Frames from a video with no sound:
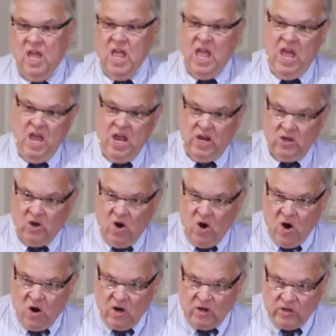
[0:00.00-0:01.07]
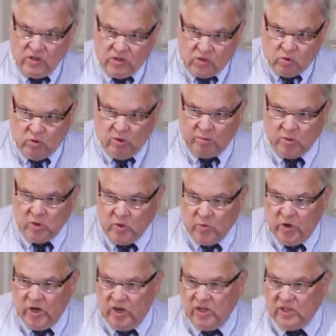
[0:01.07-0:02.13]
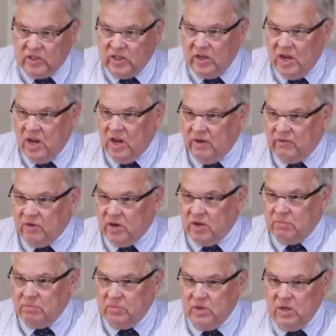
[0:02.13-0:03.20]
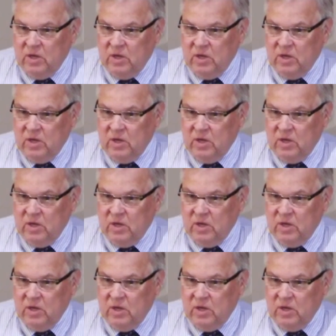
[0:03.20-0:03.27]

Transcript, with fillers: And our scripture reading today from